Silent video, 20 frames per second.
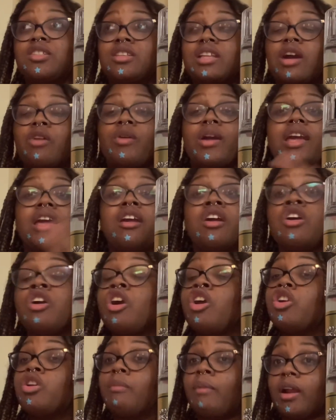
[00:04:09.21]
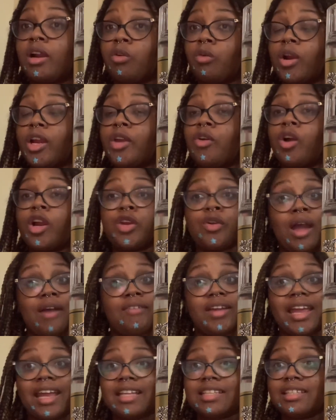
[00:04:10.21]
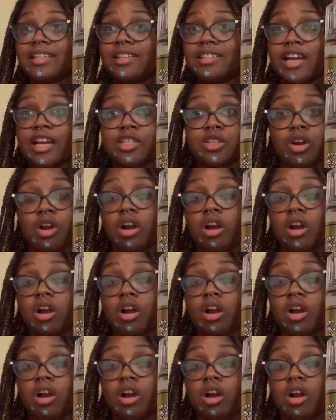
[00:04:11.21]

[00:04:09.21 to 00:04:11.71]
So that way, no matter where you are, you have a hand sanitizer